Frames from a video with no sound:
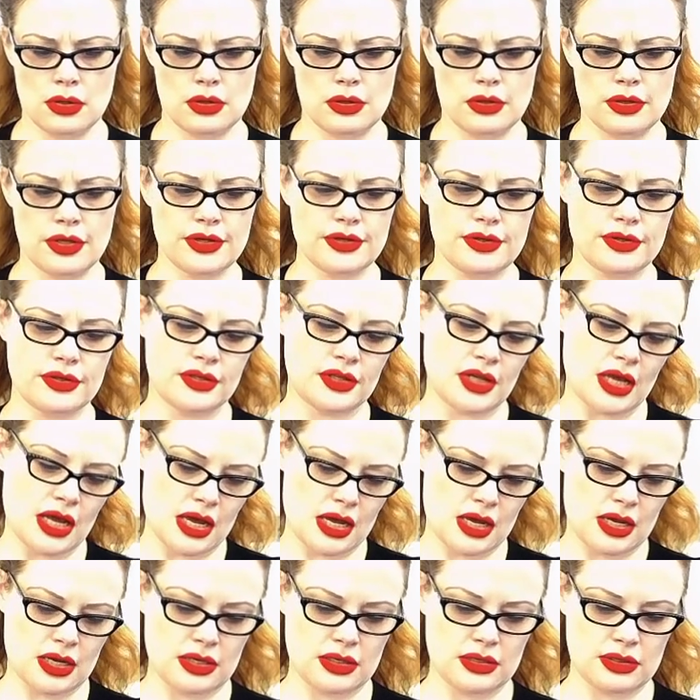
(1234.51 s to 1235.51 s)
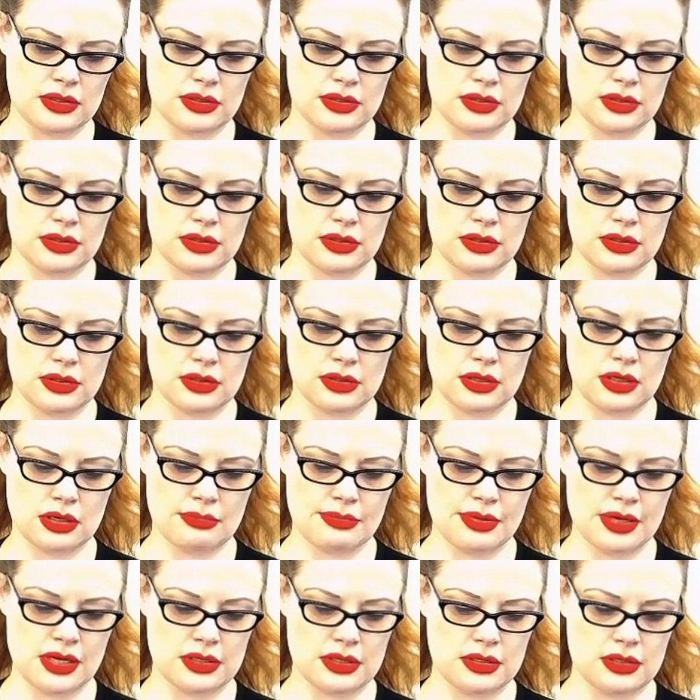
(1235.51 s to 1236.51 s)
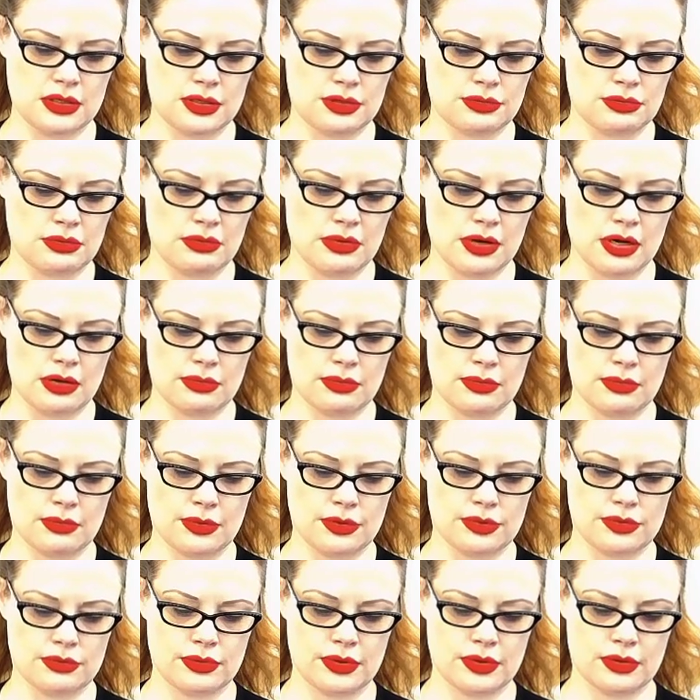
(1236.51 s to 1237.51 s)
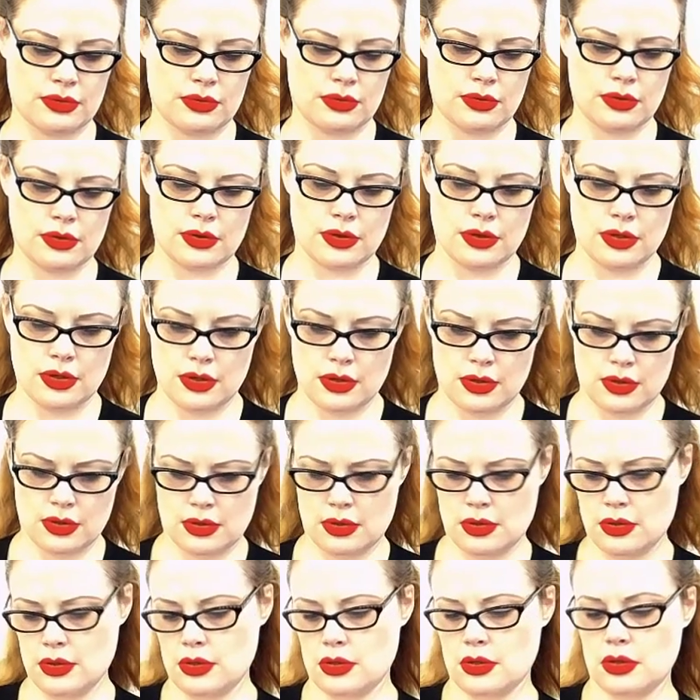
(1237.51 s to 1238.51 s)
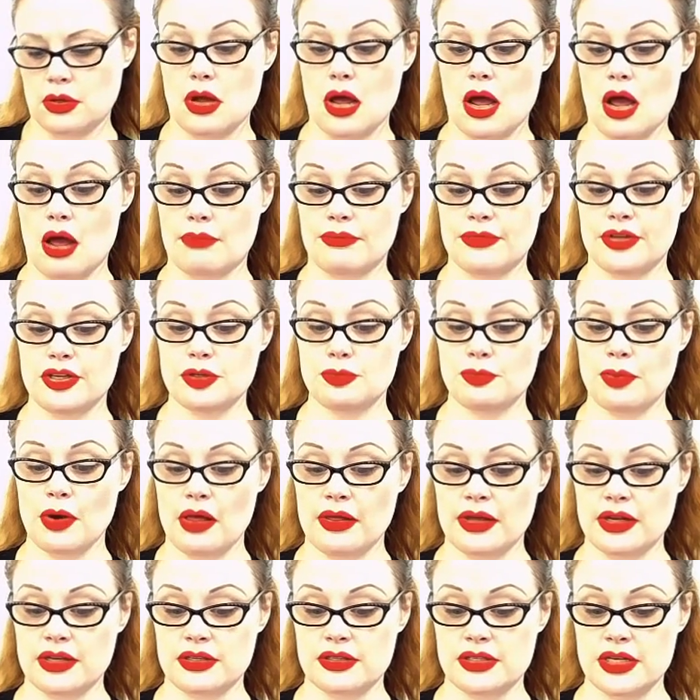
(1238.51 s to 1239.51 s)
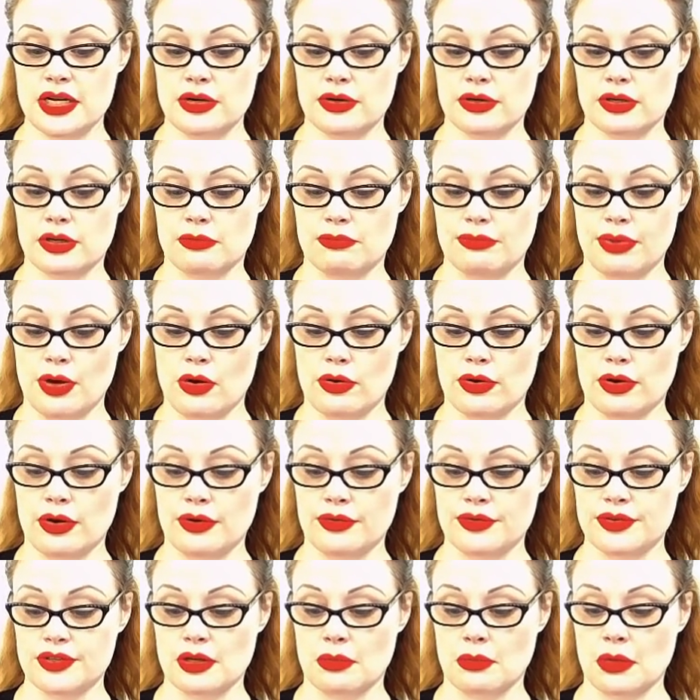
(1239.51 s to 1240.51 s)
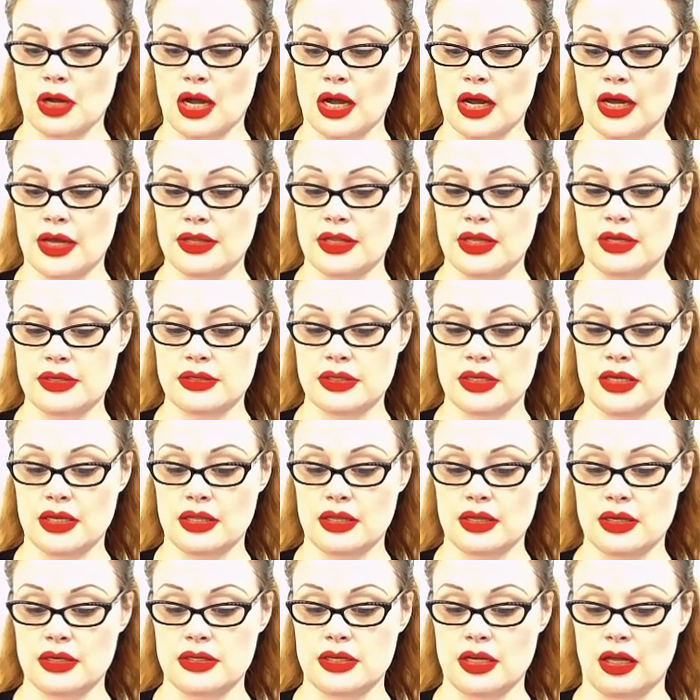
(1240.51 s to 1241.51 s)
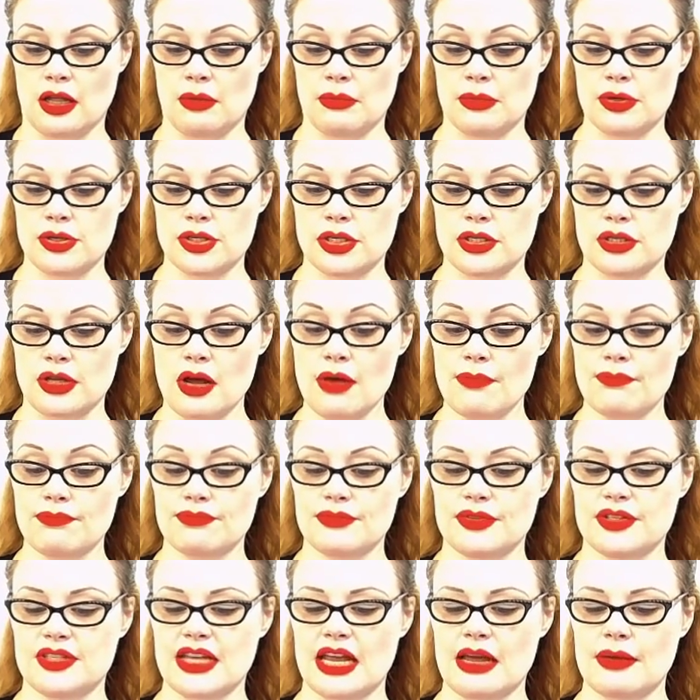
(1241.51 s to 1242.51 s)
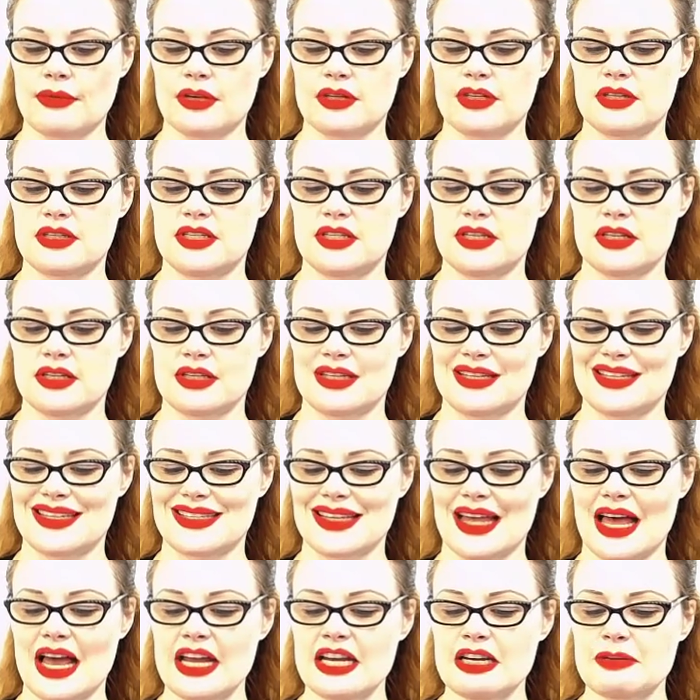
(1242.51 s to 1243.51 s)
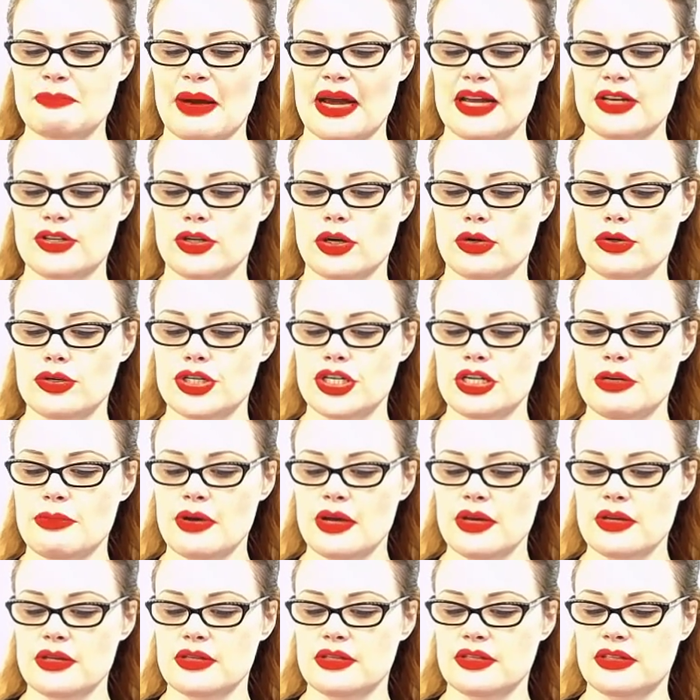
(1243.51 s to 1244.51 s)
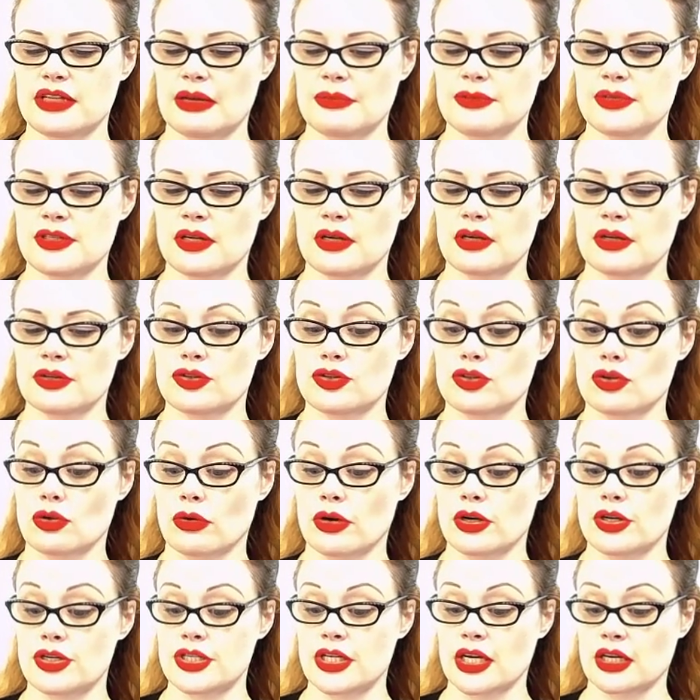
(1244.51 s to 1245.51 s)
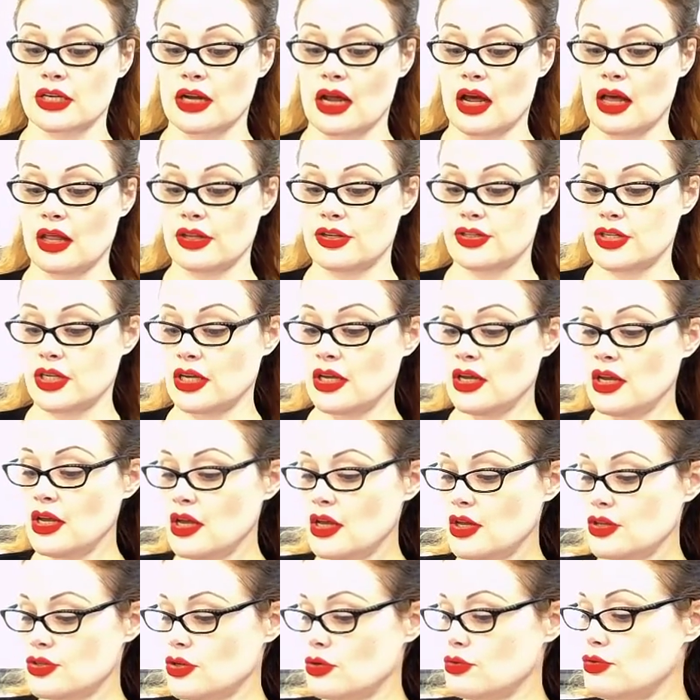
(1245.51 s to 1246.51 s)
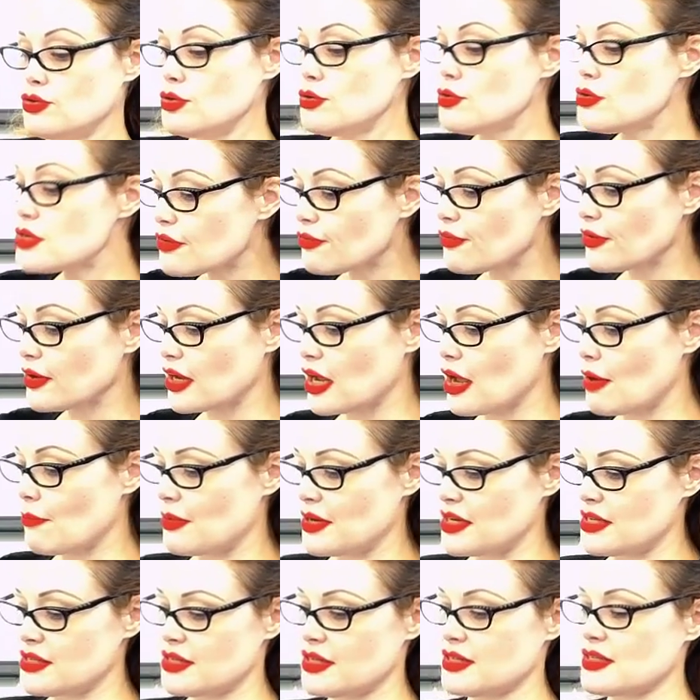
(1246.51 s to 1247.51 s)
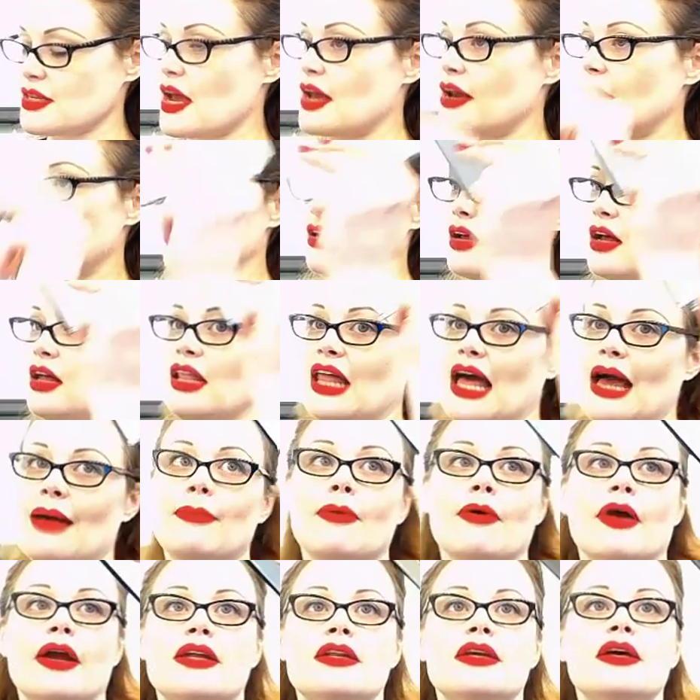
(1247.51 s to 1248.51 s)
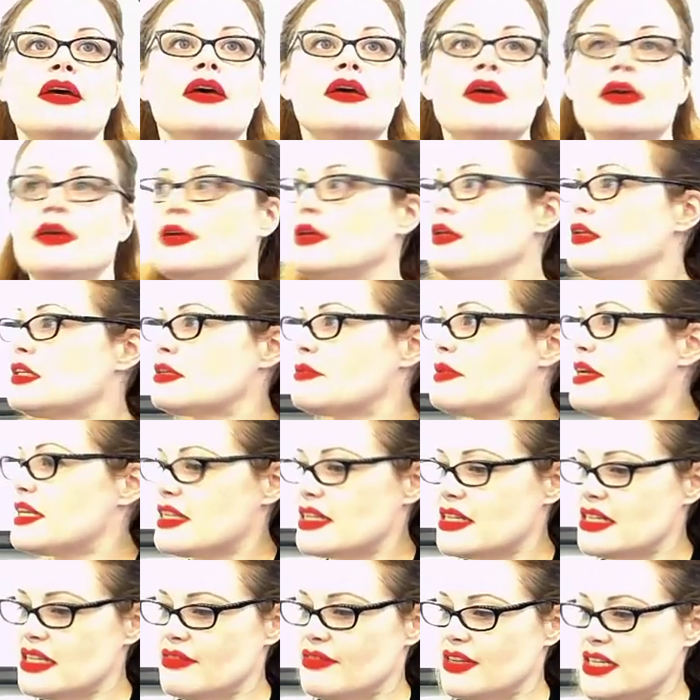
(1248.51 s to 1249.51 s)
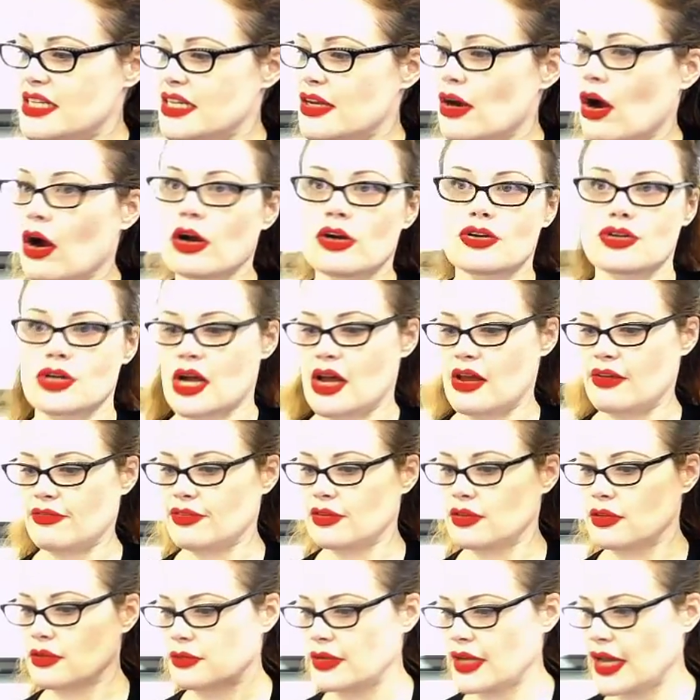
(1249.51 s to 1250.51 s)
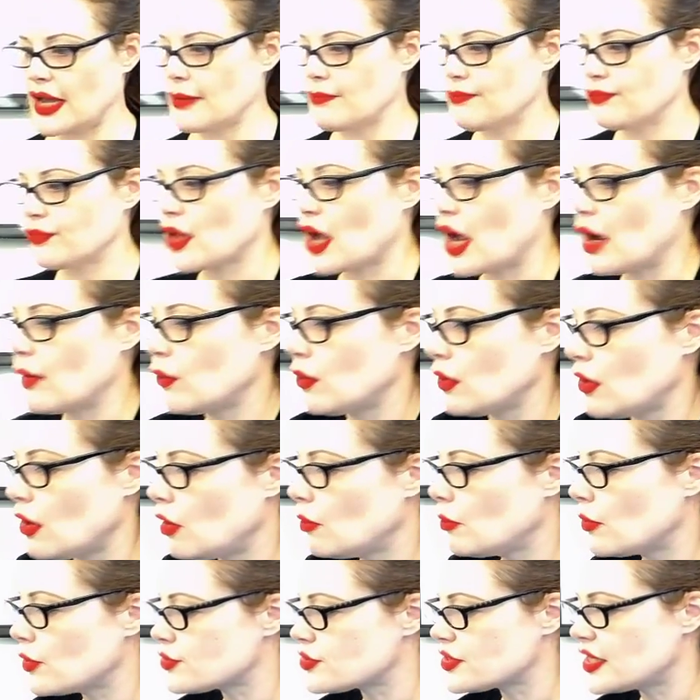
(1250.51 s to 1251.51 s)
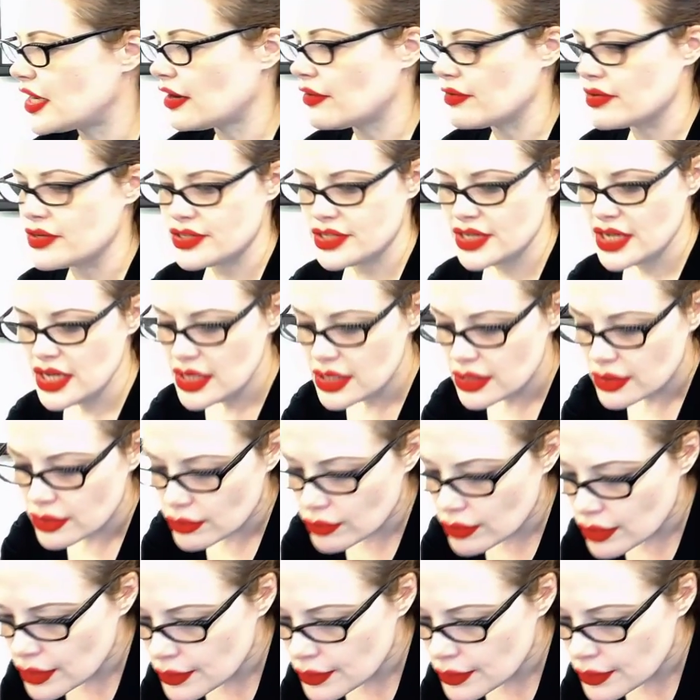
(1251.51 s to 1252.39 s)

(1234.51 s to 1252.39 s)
This says compact disc rewritable multi-record. Um, this is probably a standard component of some kind that's in the Dell machine. Oh, Sam, designed by Toshiba Samsung Storage Technology. So two different companies decided to collaborate to make the DVD-R drive. Okay, I will almost guarantee you